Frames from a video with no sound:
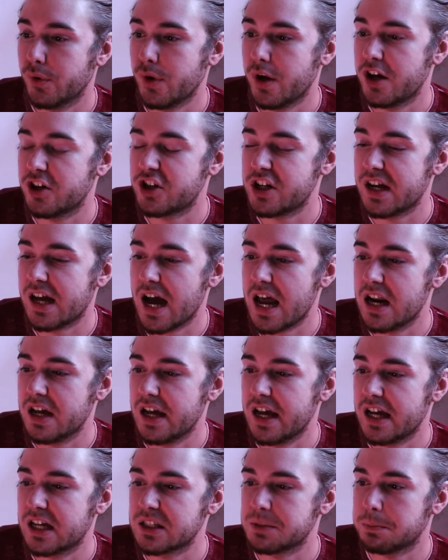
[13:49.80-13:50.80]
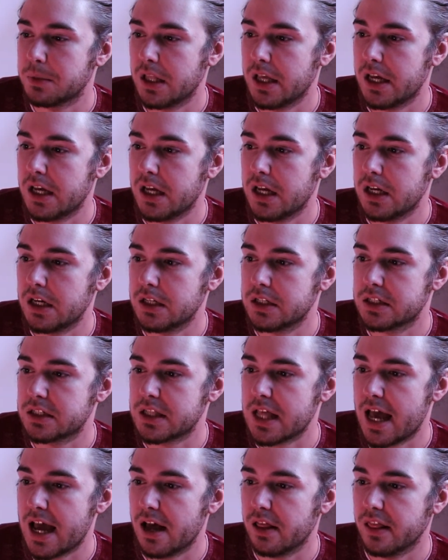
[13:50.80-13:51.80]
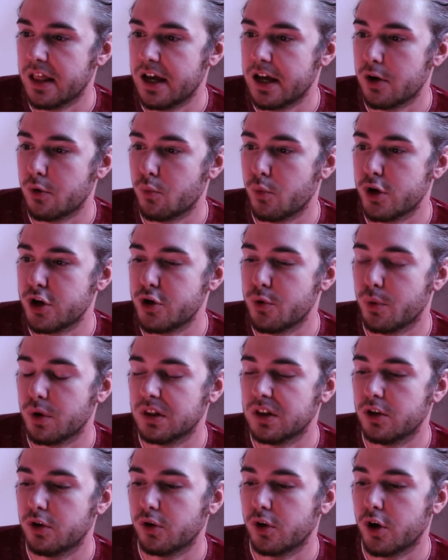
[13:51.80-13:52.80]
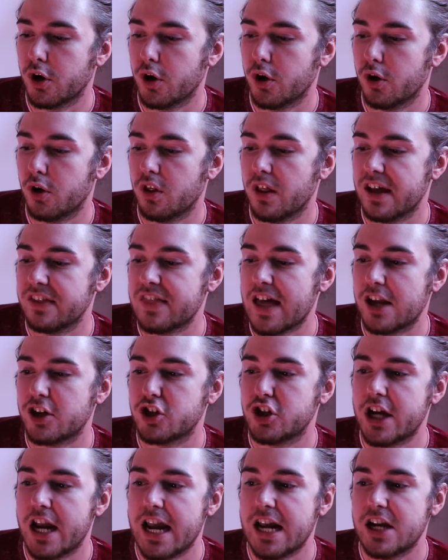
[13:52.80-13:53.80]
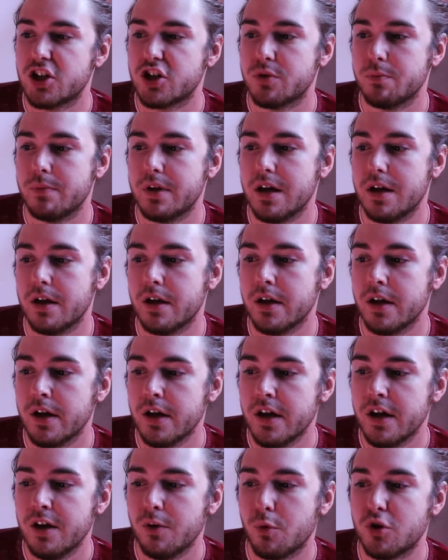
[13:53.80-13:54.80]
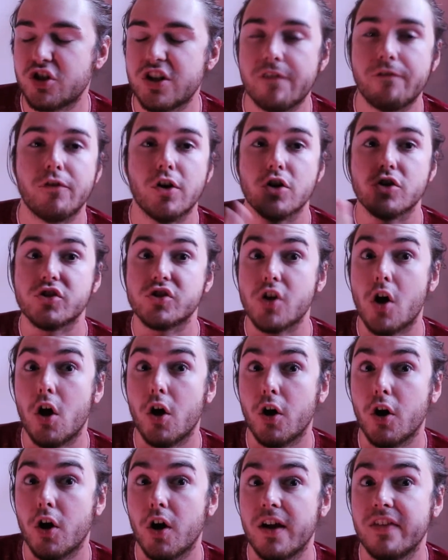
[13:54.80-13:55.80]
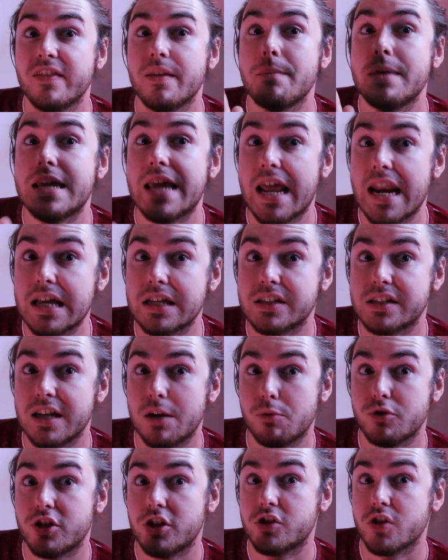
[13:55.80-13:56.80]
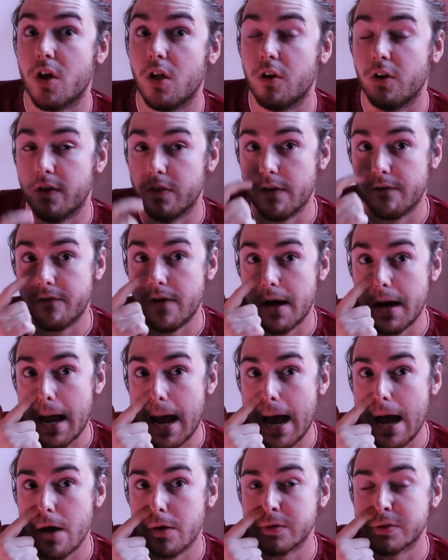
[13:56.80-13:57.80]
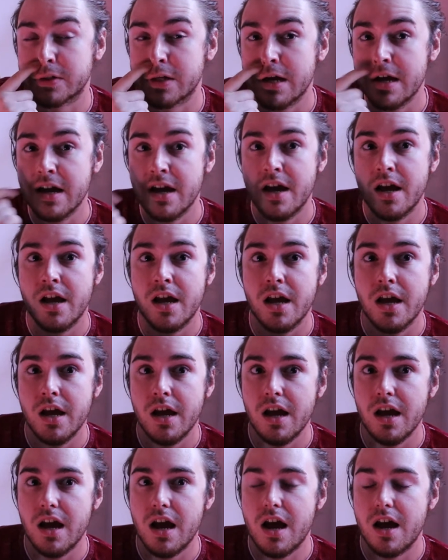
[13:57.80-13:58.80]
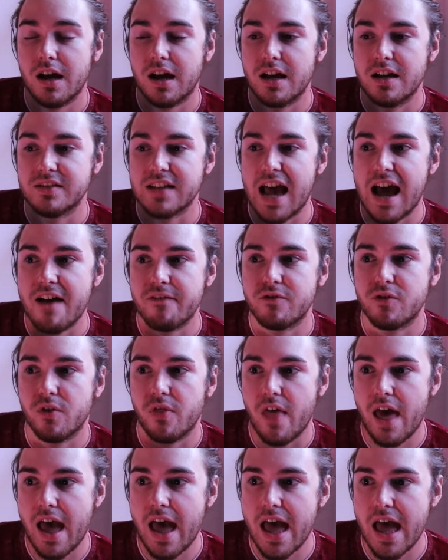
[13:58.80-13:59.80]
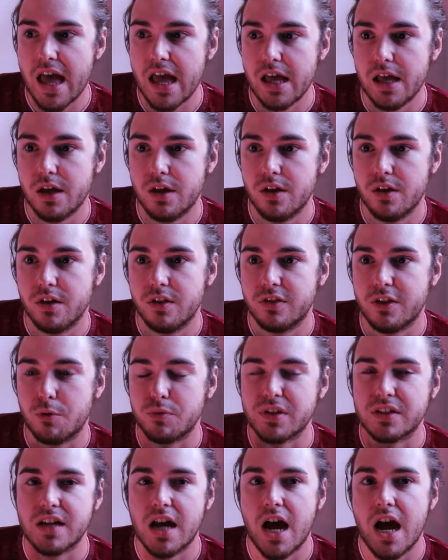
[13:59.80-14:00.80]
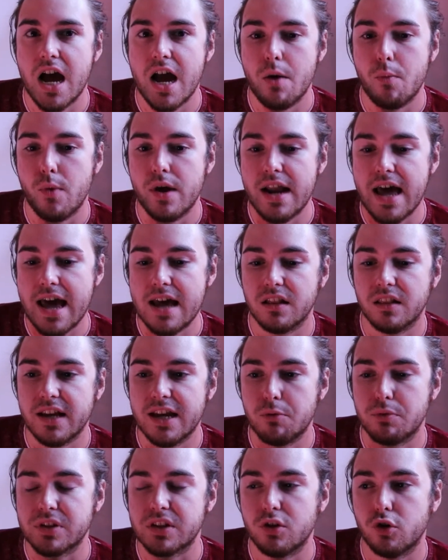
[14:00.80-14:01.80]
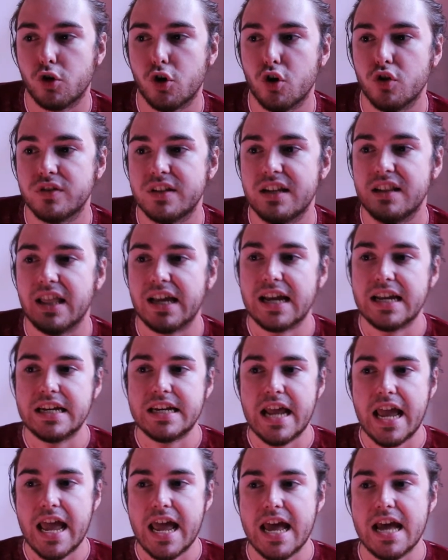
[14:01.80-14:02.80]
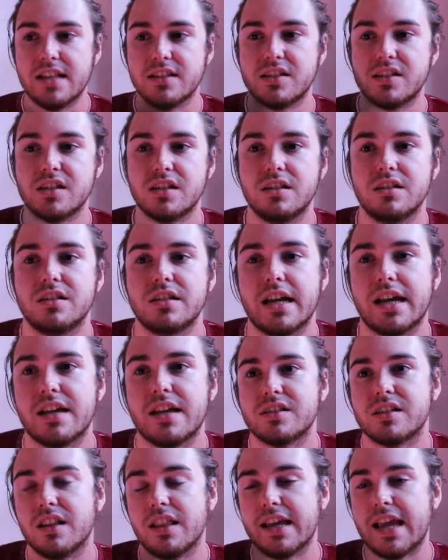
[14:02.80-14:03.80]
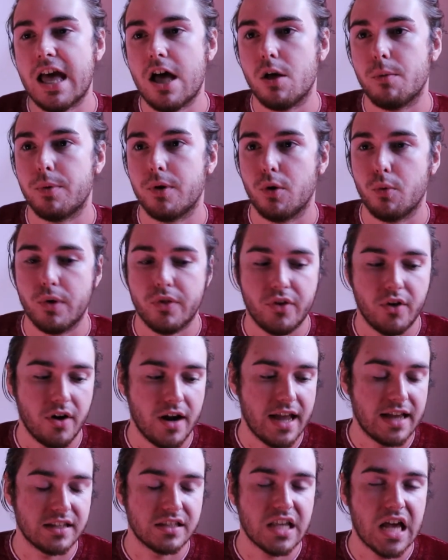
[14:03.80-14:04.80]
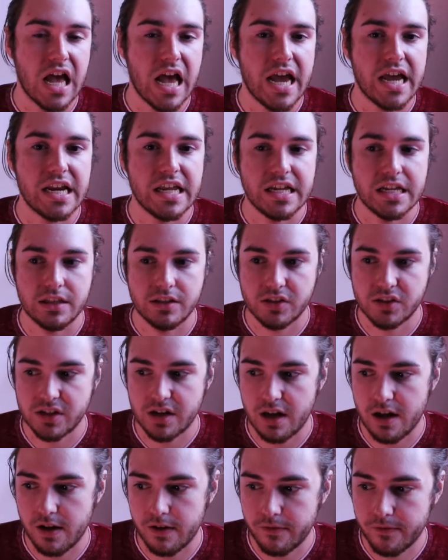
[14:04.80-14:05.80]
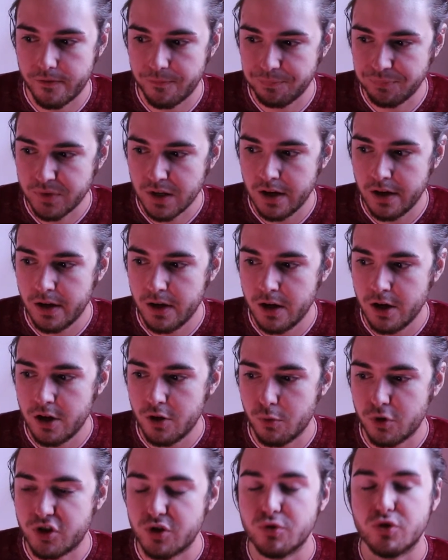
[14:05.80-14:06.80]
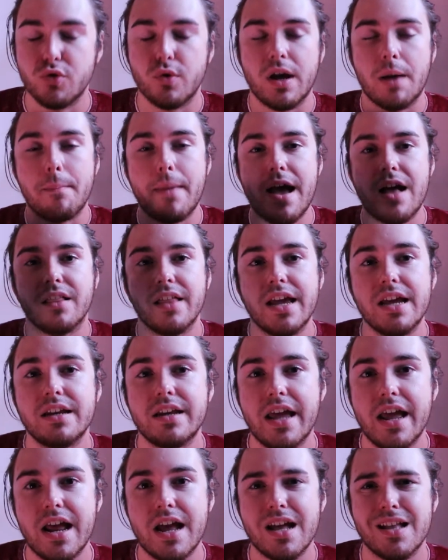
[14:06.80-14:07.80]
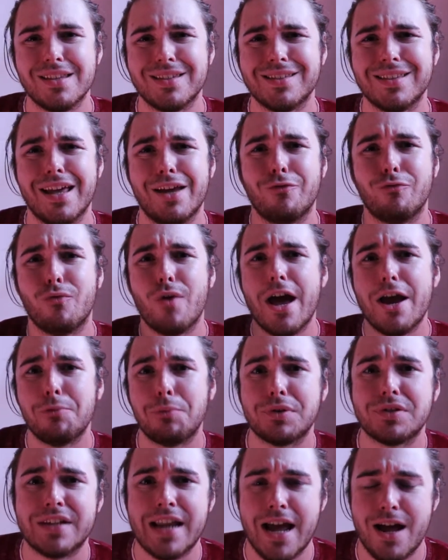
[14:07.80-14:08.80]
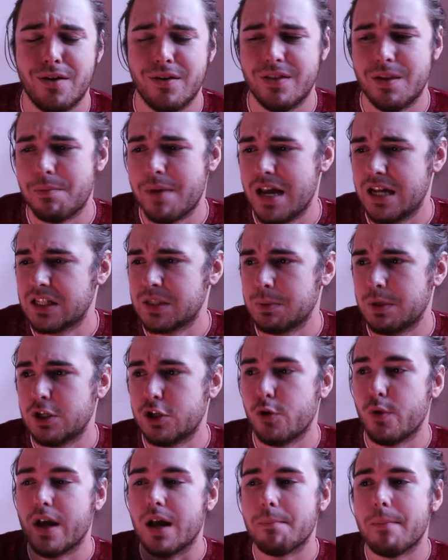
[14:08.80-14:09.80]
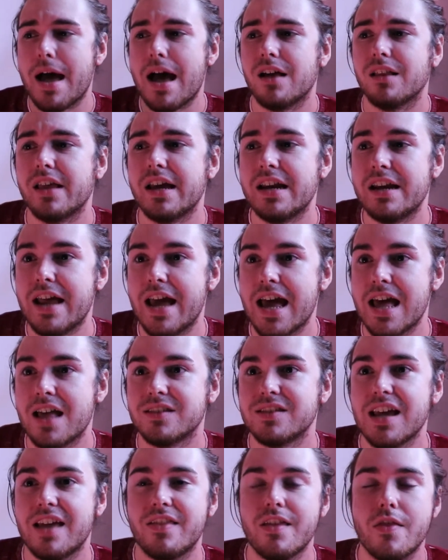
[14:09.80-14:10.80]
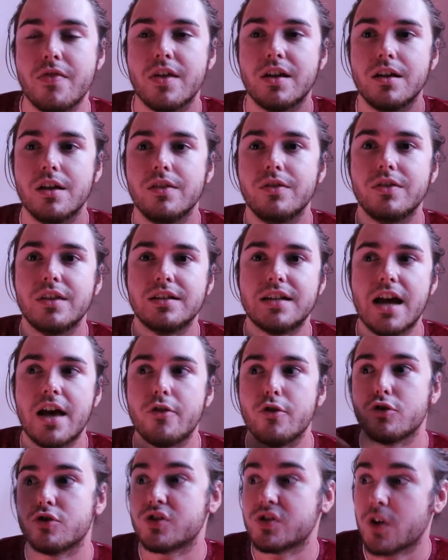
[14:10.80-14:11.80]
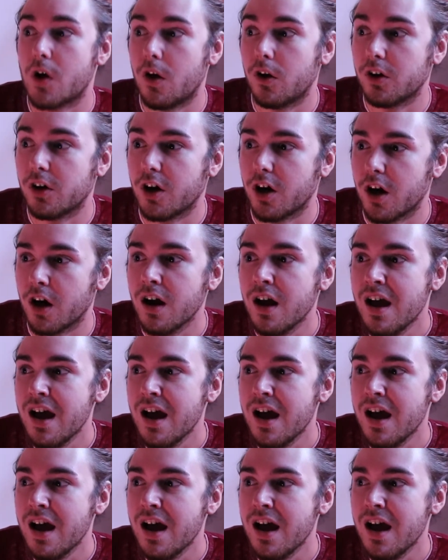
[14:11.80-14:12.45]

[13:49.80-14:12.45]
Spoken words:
and she kind of explains that, like, when you were a little girl, like, that changed me. When she first saw her in the beginning scene, when she saw her in the funhouse. Because after that, there was a time when Adelaide was a little girl, did, like, a dance, I to, like, help her with her anxiety and stuff. When she was doing a ballet dance, then Red was down in the basement doing a ballet dance, and then the tethered saw her,